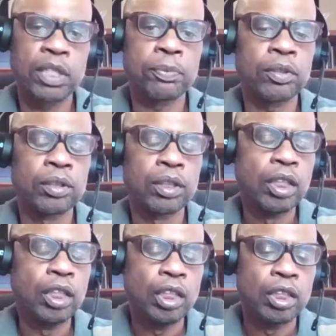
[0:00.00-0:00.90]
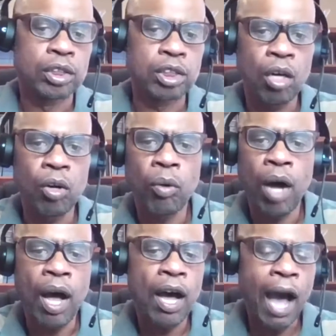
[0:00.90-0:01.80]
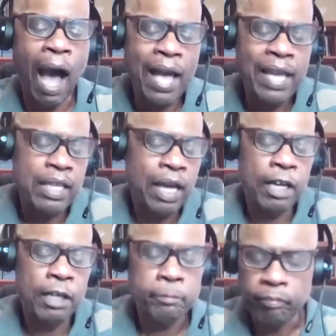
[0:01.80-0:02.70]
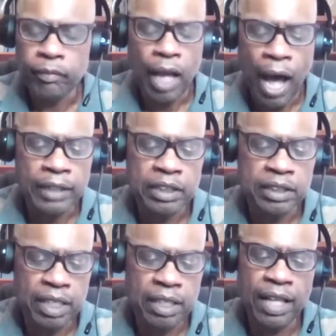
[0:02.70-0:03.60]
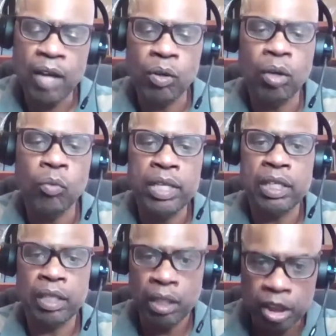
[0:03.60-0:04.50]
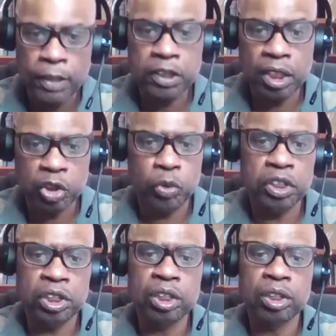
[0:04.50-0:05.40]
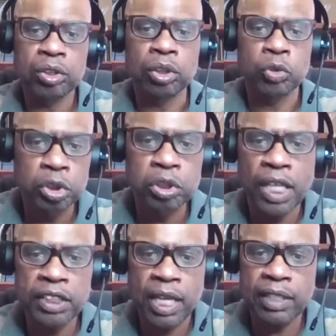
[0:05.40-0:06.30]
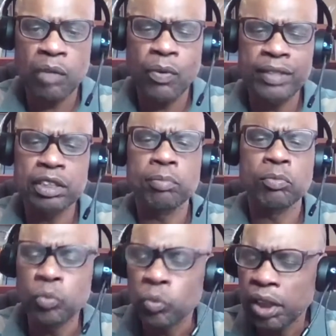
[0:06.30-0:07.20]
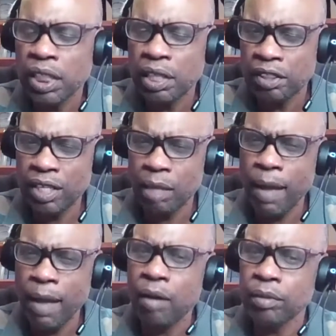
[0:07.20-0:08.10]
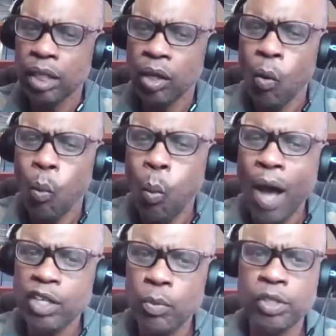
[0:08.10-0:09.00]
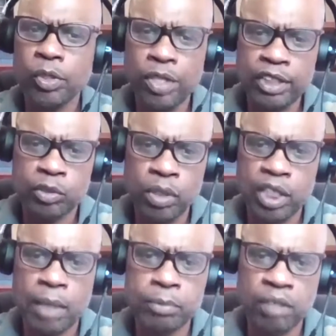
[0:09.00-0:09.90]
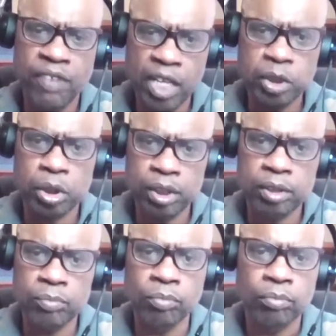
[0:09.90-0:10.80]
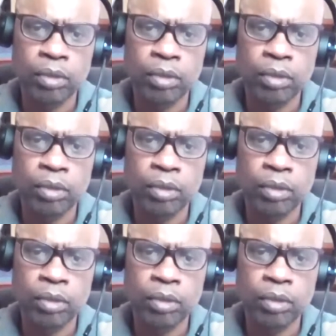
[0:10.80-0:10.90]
people. So I just think that we, especially as Christians engaging in anti-racism, really need to think about, why don't we do this when it comes to evangelism?